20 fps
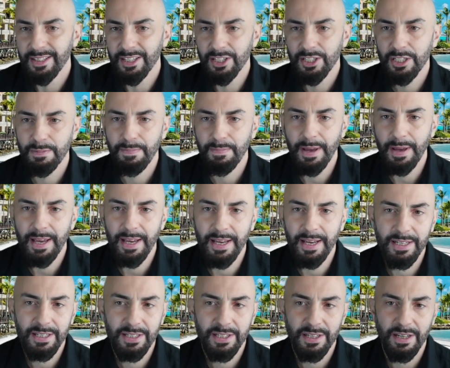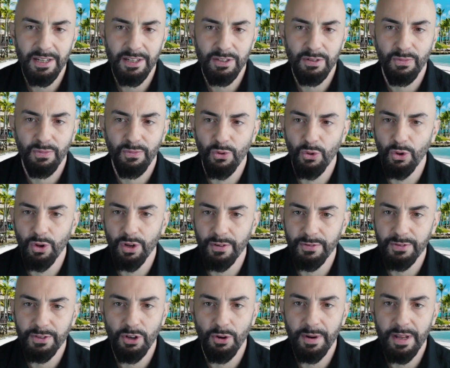this space is full
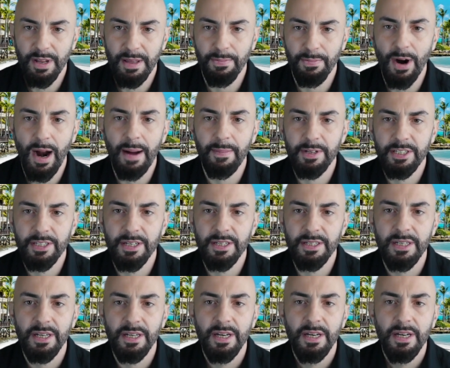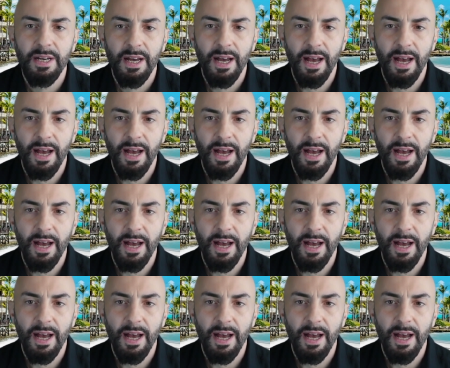of so many promises